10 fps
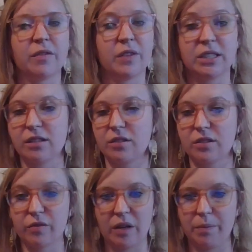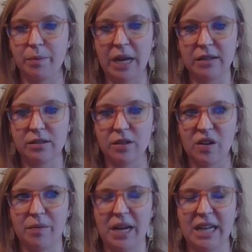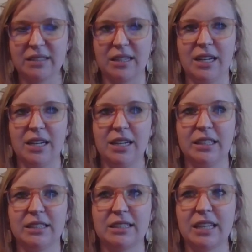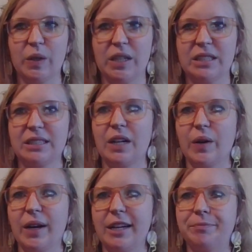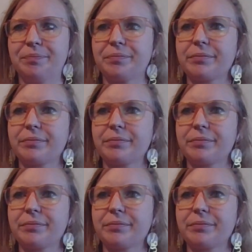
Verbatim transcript: visits from pets who have passed on, et cetera, et cetera.